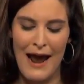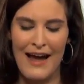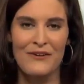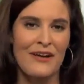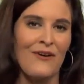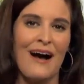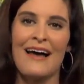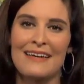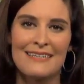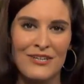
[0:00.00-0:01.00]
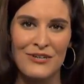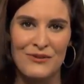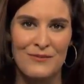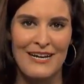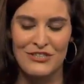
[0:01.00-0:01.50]
I don't know. I think it's hard
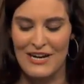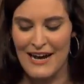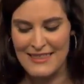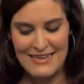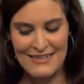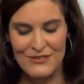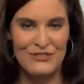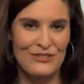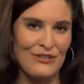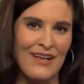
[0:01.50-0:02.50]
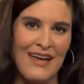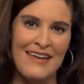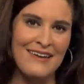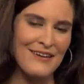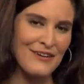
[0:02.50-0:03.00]
to imagine. I think he'll still
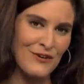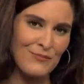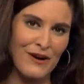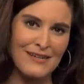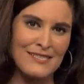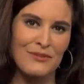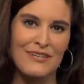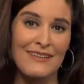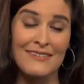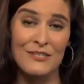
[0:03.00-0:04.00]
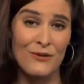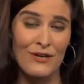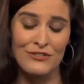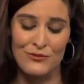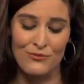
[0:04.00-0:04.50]
he, he could possibly. That's the
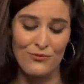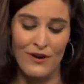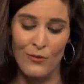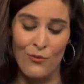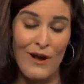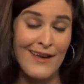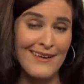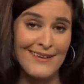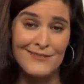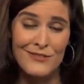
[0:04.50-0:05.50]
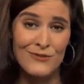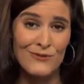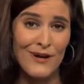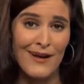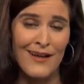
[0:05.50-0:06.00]
question. Uh, wade
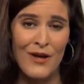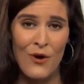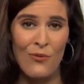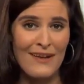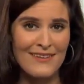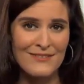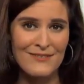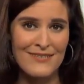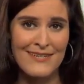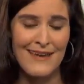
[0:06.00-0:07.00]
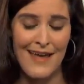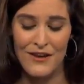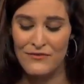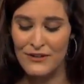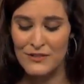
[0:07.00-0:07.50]
into uh, wade into the
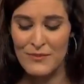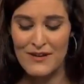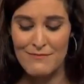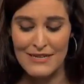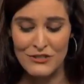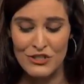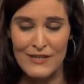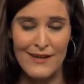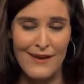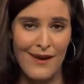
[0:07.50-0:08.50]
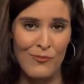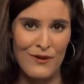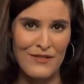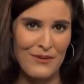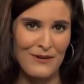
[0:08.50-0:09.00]
NFL debate. Mention it um,
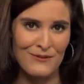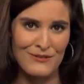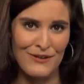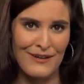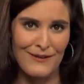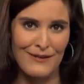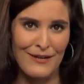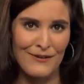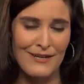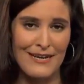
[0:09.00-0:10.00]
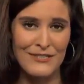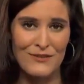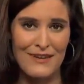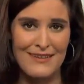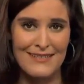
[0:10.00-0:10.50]
when the Penguins are here later today.
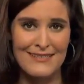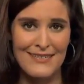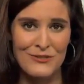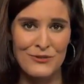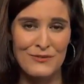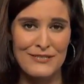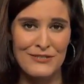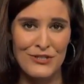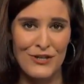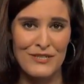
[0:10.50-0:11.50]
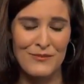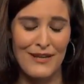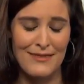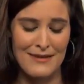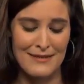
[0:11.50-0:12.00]
So I think it's uh, to be determined.
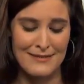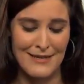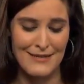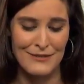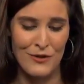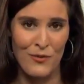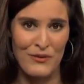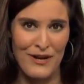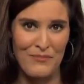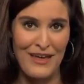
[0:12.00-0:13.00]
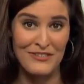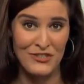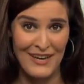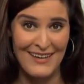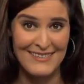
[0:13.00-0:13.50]
But I think it does open up that
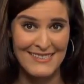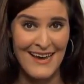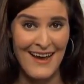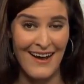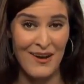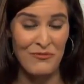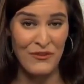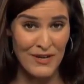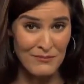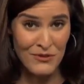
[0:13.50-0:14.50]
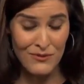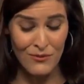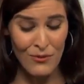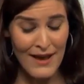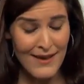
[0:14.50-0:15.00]
chance um, for him to
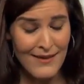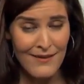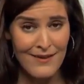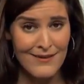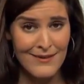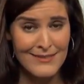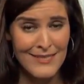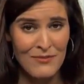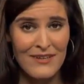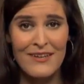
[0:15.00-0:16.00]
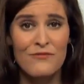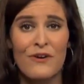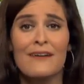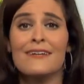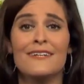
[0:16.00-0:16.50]
weigh in on on something he
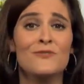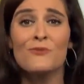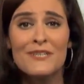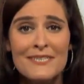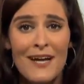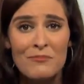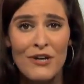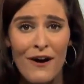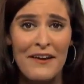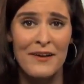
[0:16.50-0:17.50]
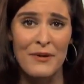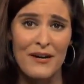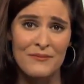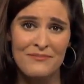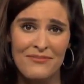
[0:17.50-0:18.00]
frankly doesn't want to stop talking
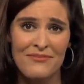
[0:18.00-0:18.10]
about.